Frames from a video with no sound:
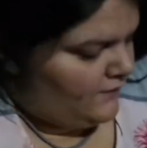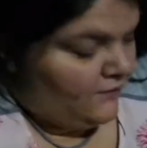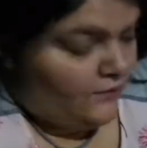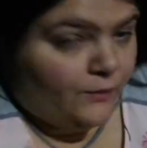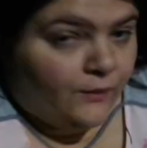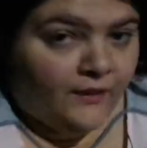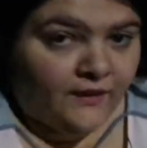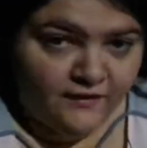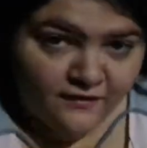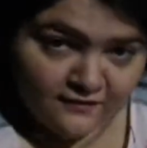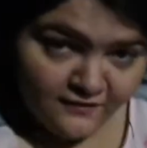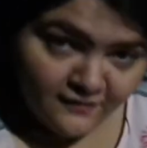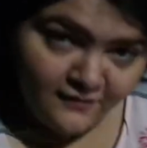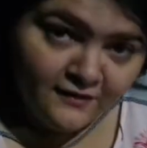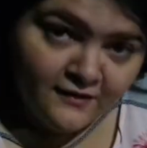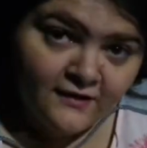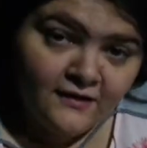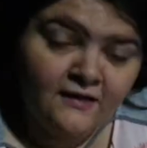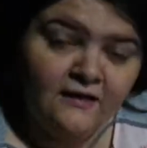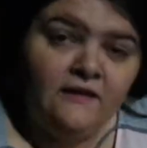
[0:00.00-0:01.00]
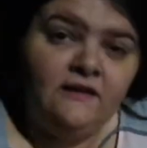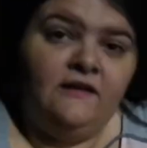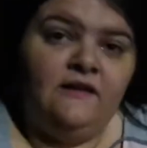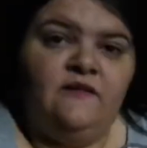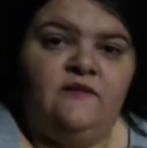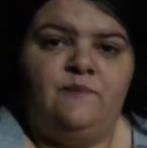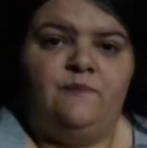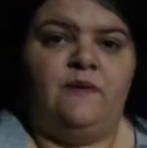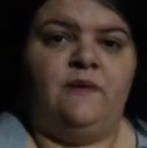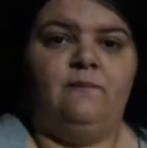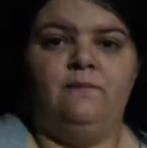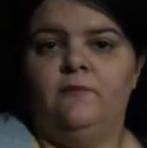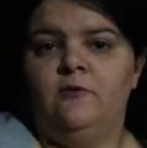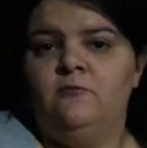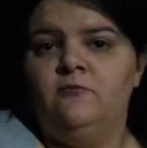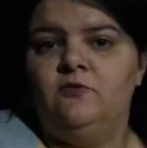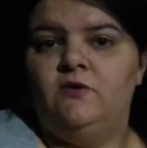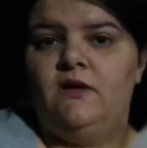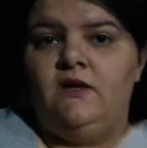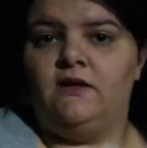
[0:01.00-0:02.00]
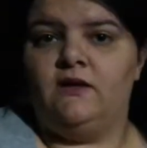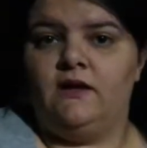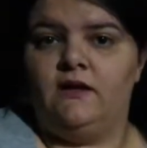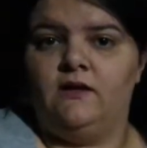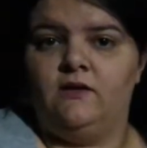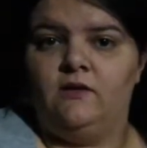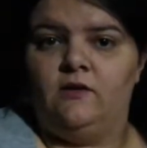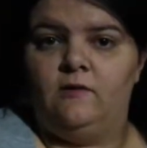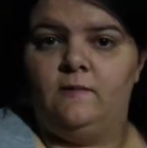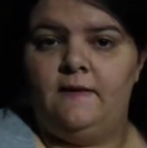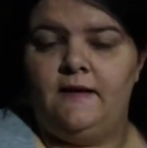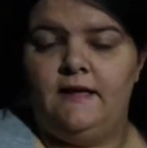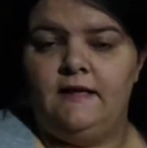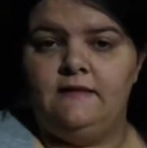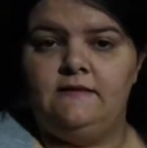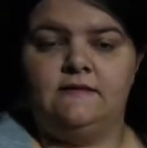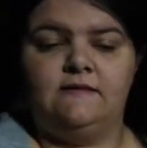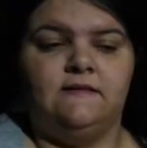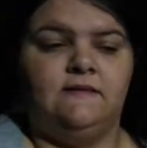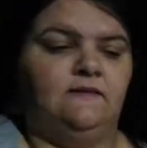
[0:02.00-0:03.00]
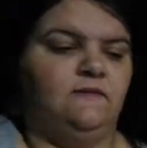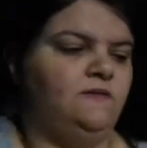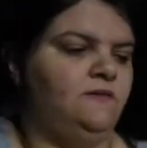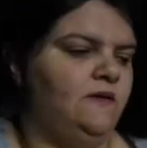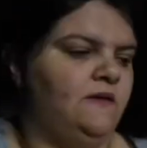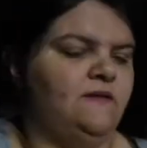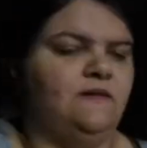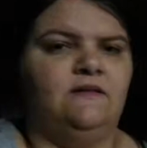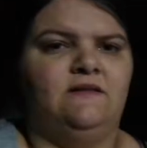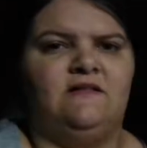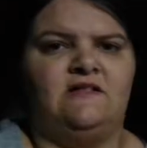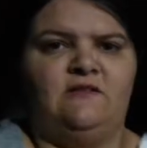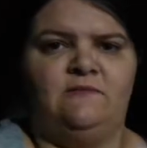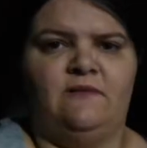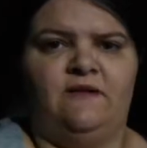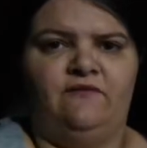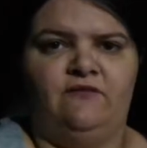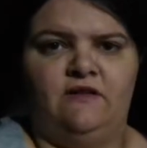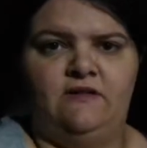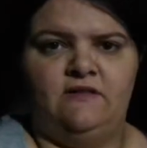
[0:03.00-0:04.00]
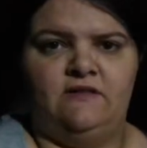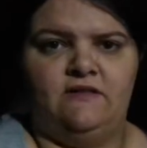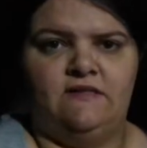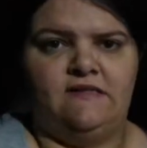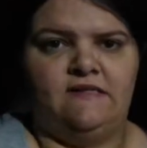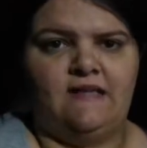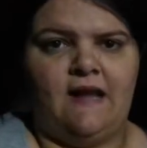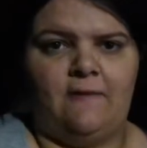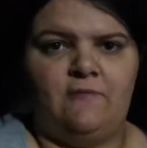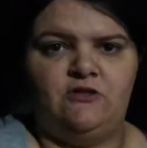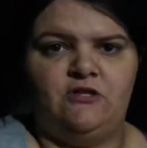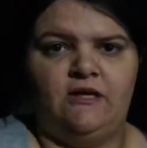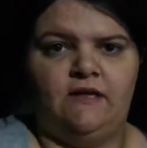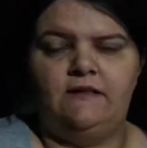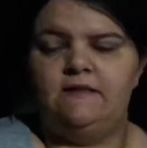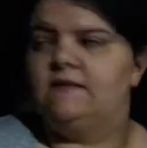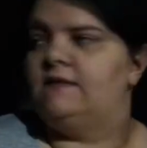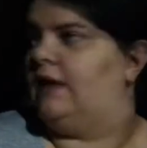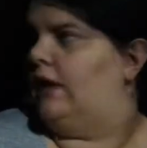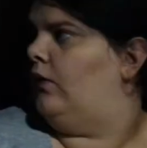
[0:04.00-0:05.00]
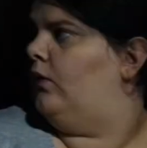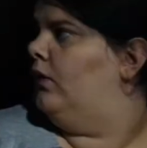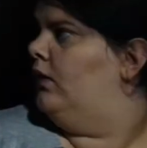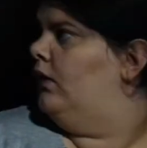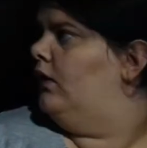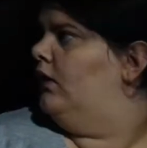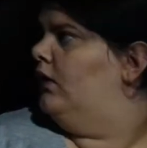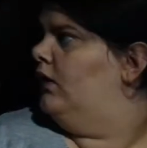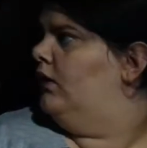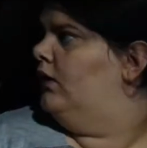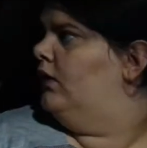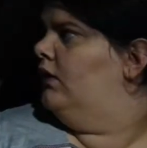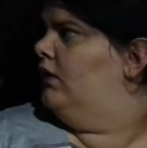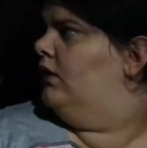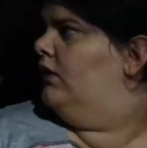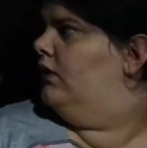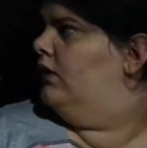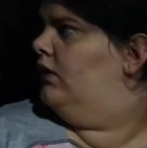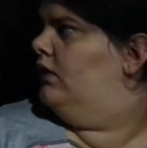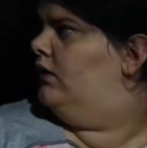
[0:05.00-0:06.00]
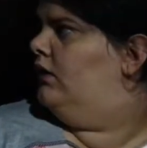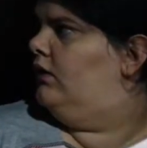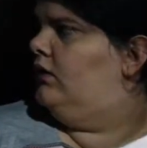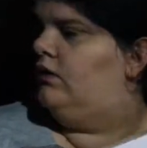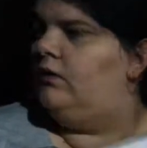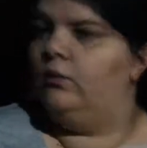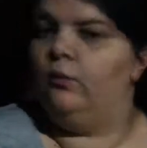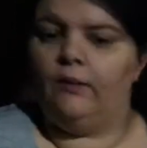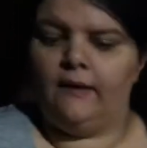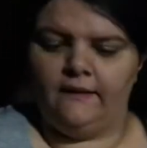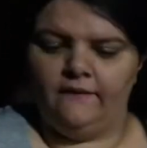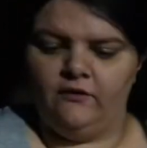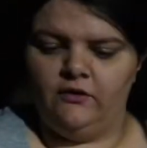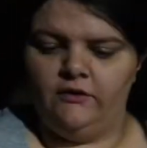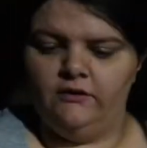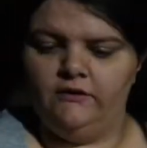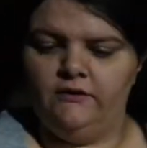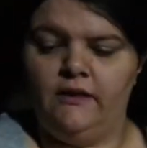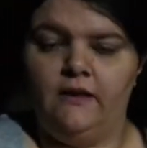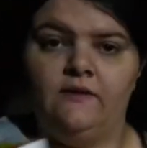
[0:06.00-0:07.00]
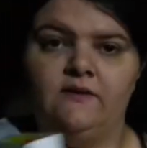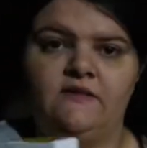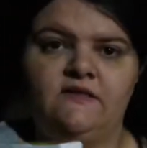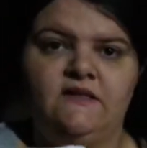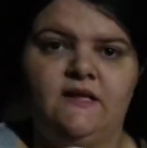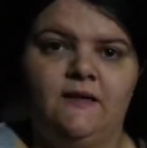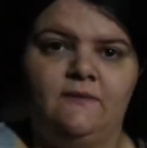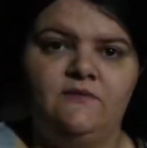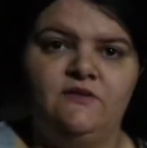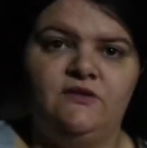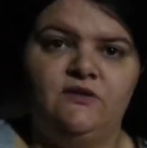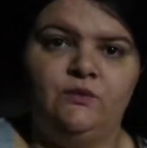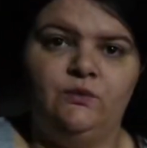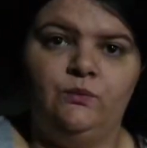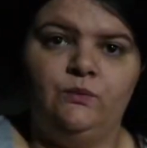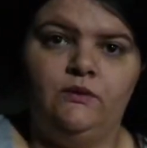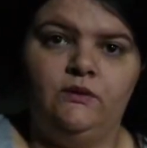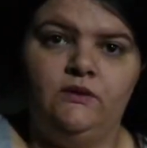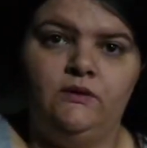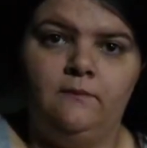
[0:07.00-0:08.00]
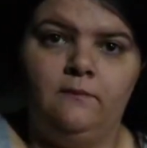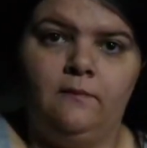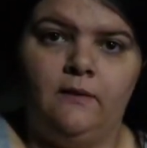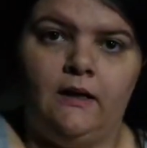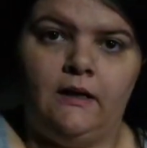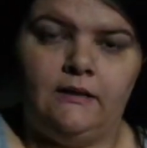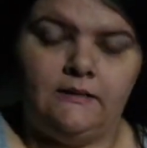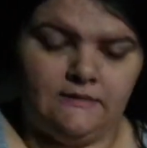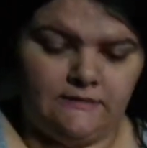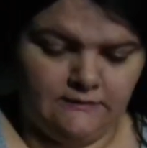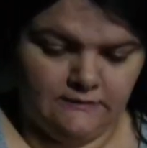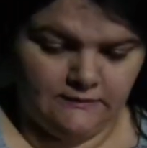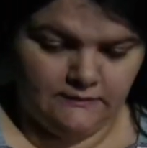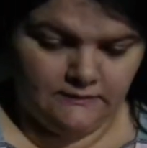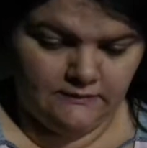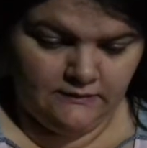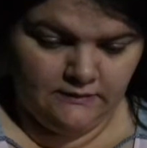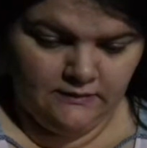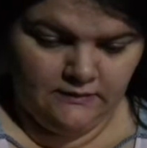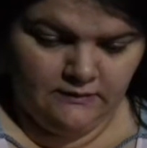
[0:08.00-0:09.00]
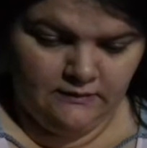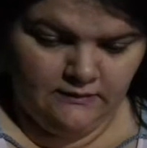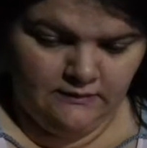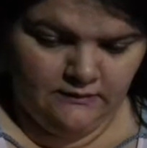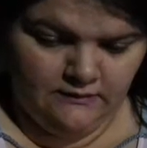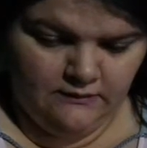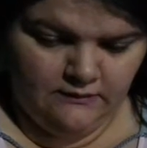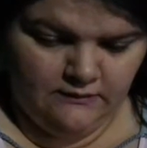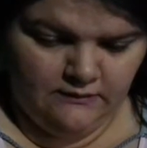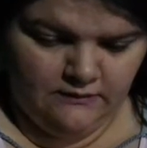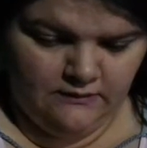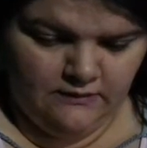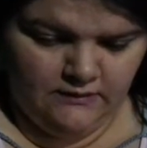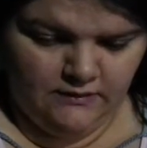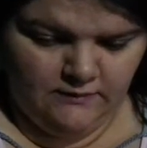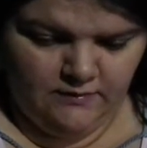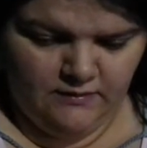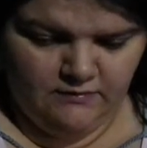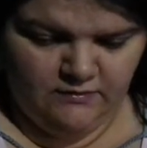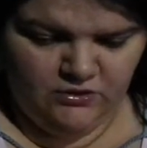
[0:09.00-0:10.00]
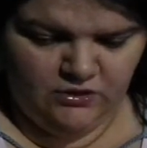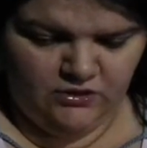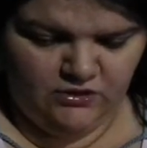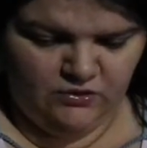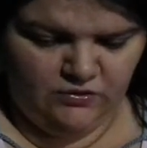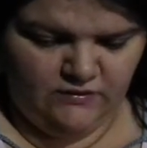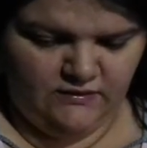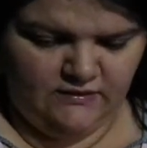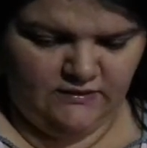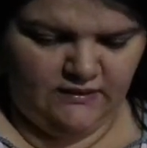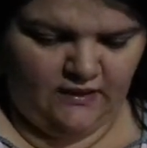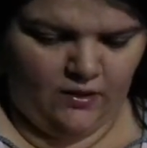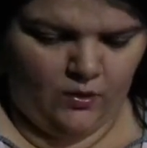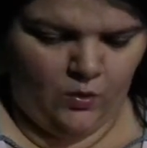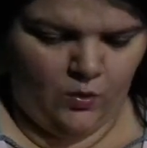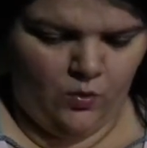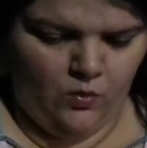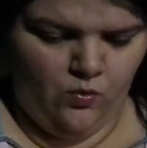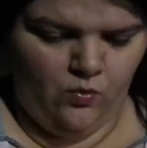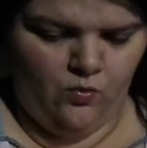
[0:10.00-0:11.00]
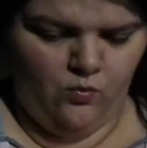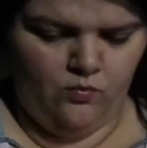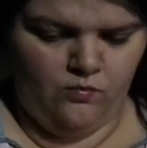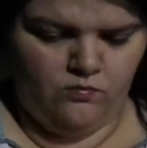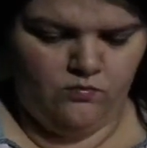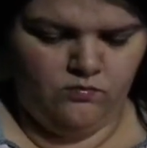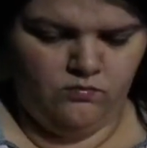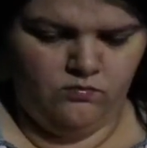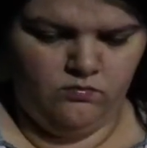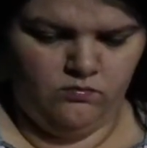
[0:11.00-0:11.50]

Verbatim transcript: Okay, it's been boomeranged and all my, I sent it to my friends on Snapchat, so whatever. Now it's time to unbox this. I probably should do this